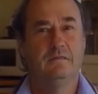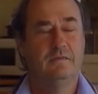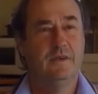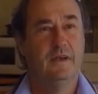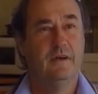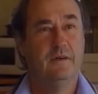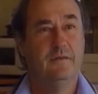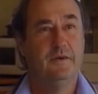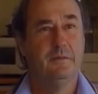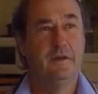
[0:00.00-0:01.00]
Yeah, on
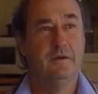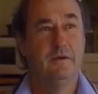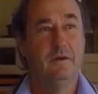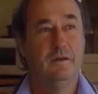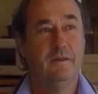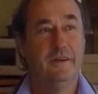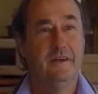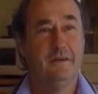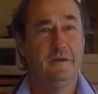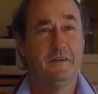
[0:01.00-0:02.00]
top of the world, you
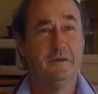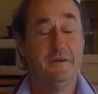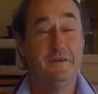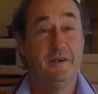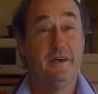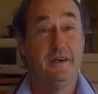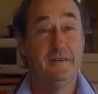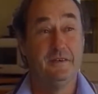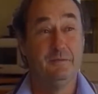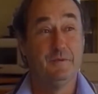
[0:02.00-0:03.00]
know, like you're in
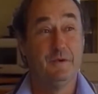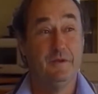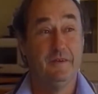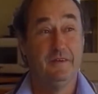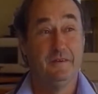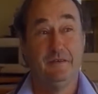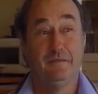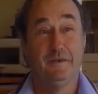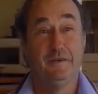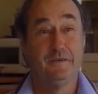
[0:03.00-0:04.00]
charge and probably you're
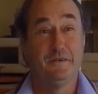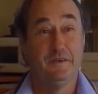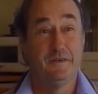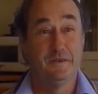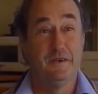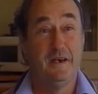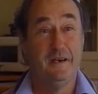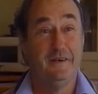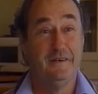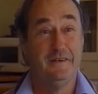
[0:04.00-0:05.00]
influencing
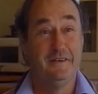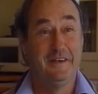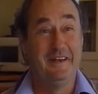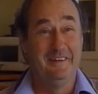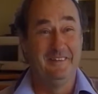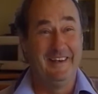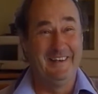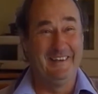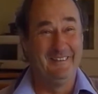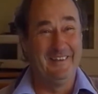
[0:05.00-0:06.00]
Australia and you're going to
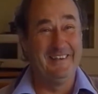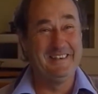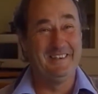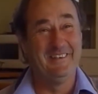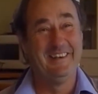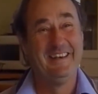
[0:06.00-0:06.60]
make the place a